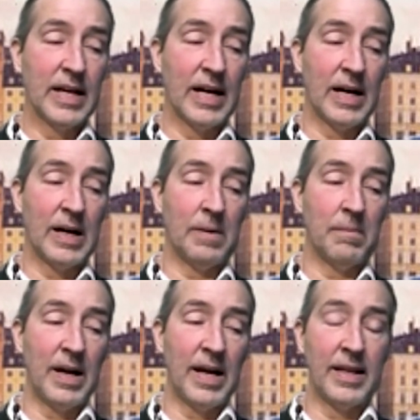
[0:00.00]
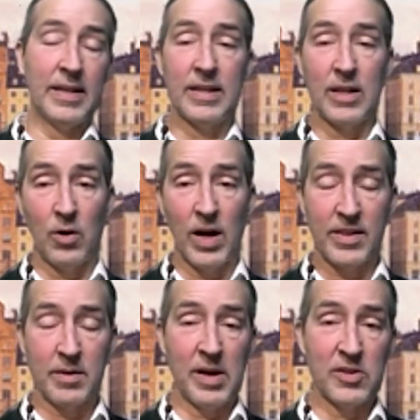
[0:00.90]
And,
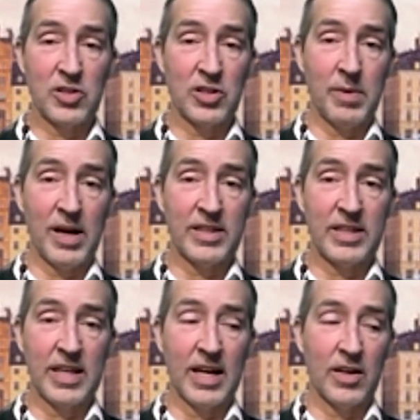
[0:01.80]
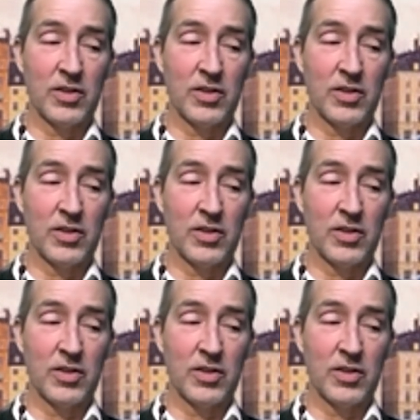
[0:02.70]
as I mentioned about the